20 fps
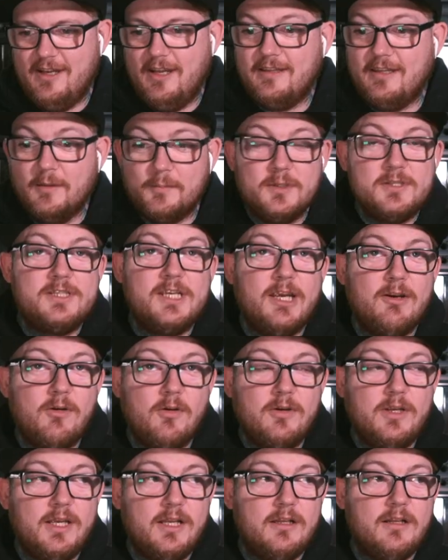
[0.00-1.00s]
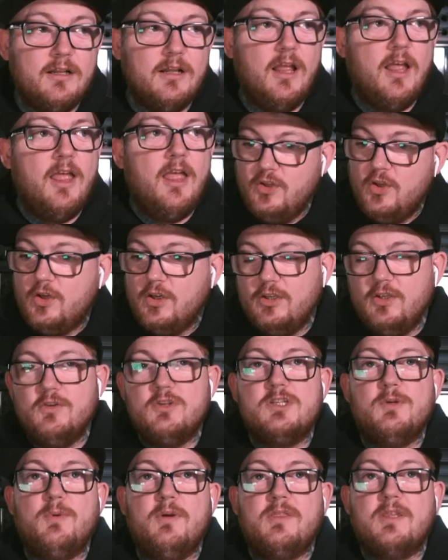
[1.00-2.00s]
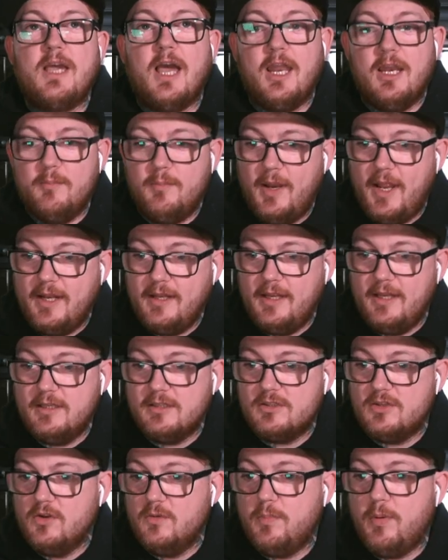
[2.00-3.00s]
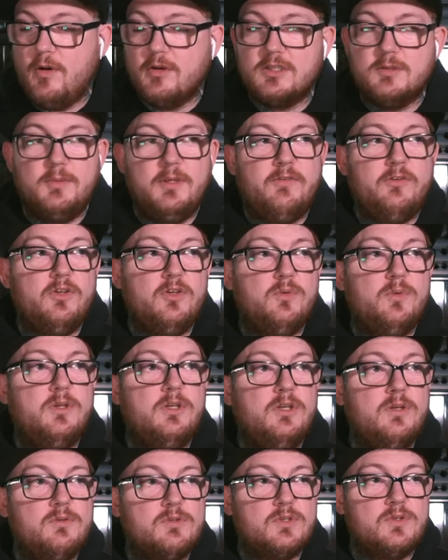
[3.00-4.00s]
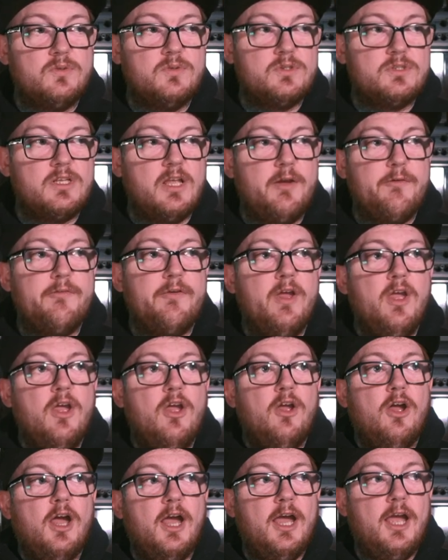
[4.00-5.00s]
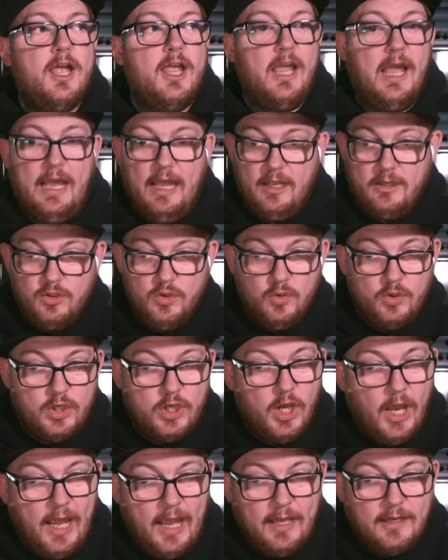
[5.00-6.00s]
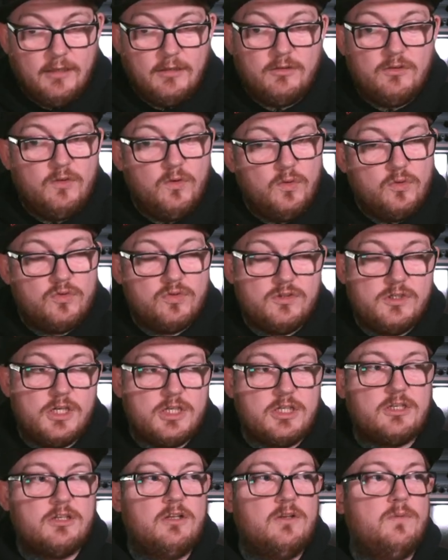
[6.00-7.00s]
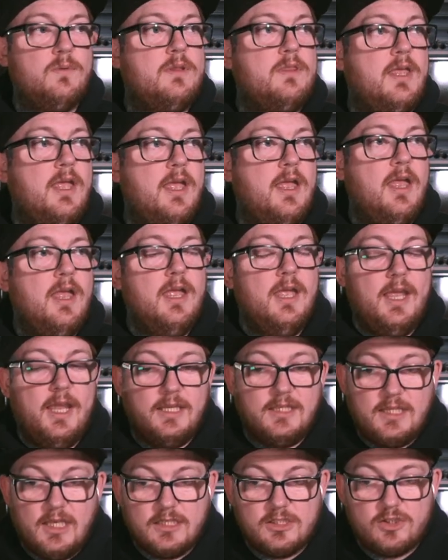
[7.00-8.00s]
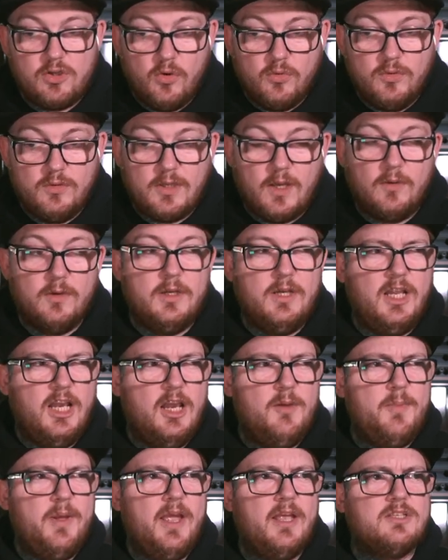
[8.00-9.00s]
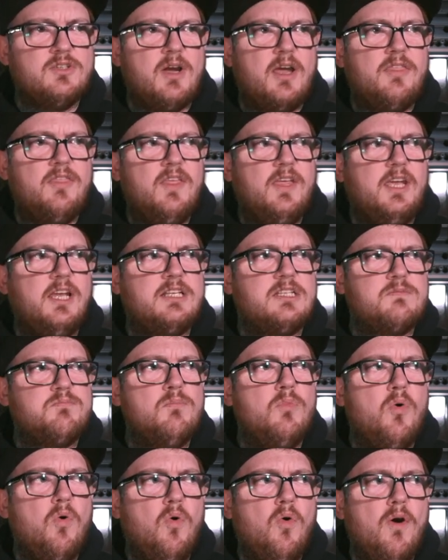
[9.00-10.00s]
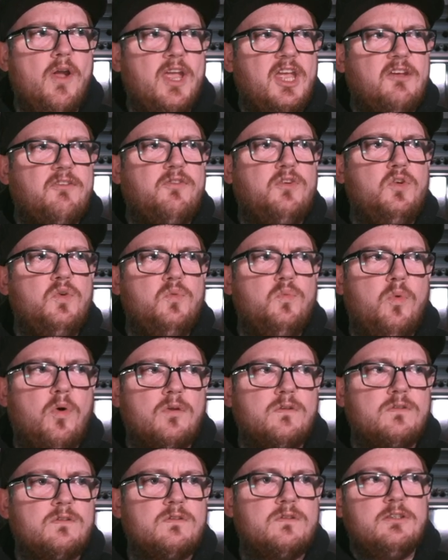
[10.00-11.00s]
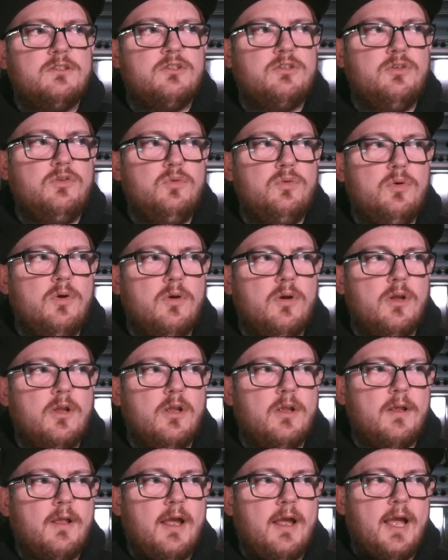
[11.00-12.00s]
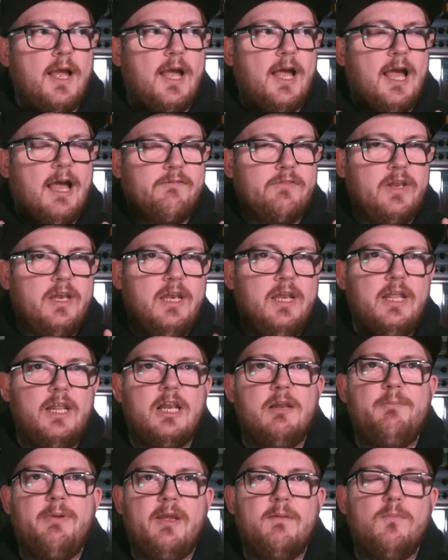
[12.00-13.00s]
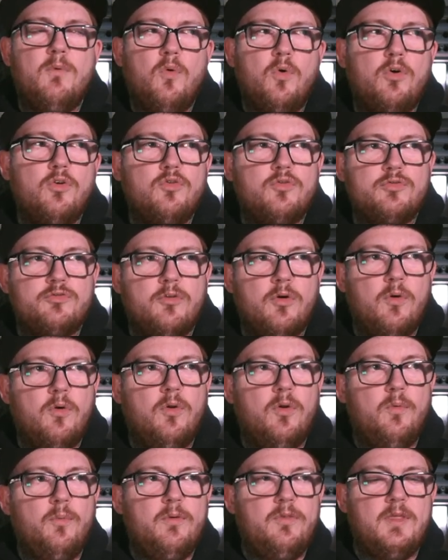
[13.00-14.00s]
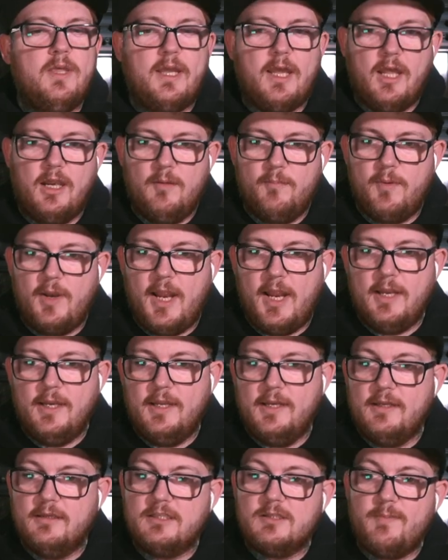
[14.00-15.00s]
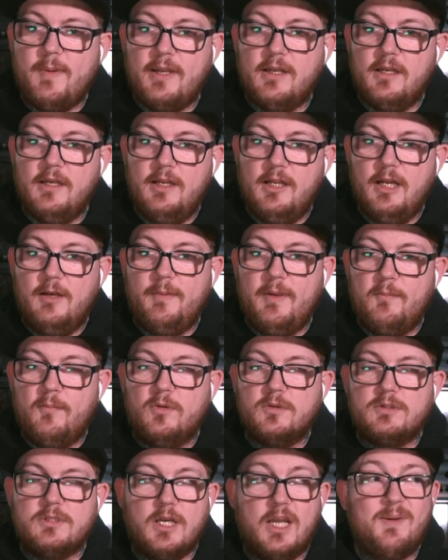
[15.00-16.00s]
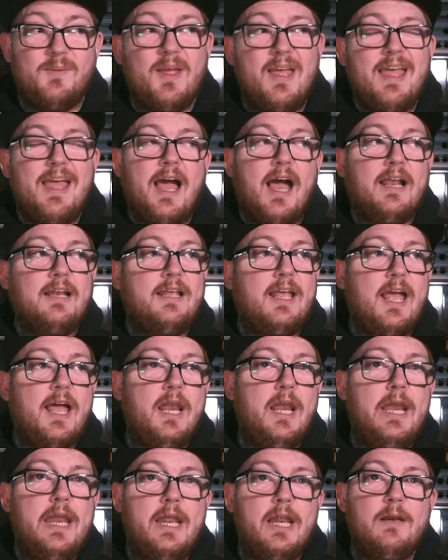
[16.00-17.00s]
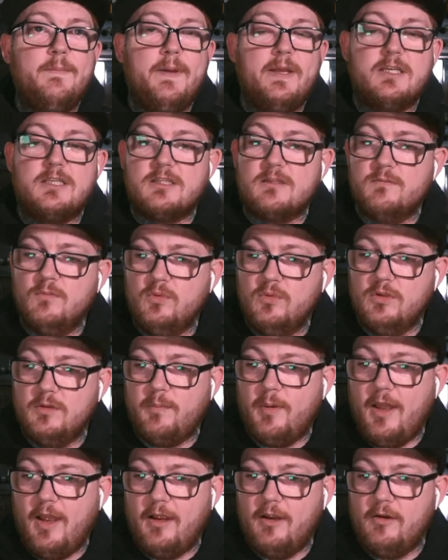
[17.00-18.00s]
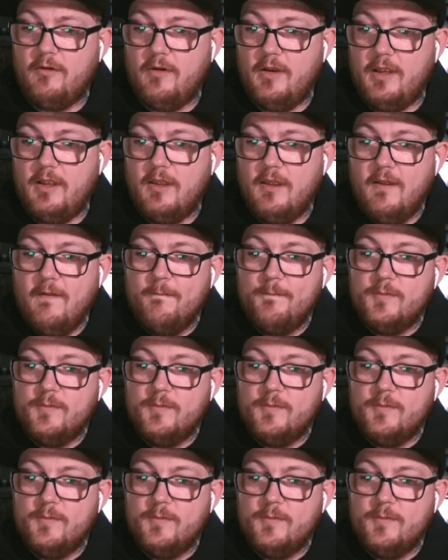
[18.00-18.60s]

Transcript: A double zero needle. You can use it with color blending, so possibly if you're doing new school stuff, uh, you can do traditional with it. It does slow you down a little bit. So I think it's more if you want to have a little bit more control with your color blending and spend a little bit more time and get a little bit smoother black and gray.